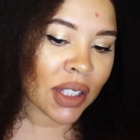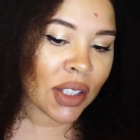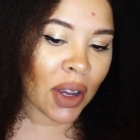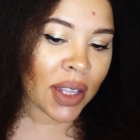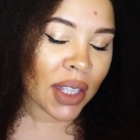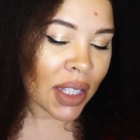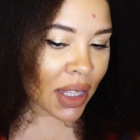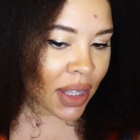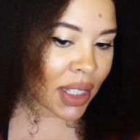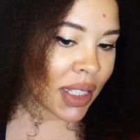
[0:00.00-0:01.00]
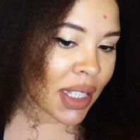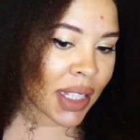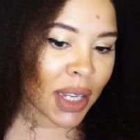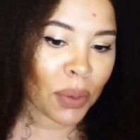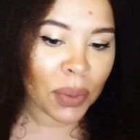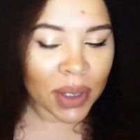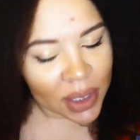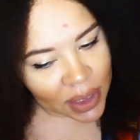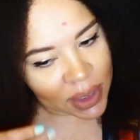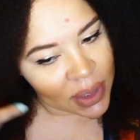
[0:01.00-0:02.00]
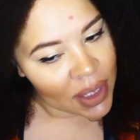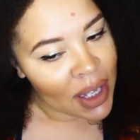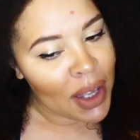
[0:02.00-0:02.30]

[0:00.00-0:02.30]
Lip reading: So I think that this is like real.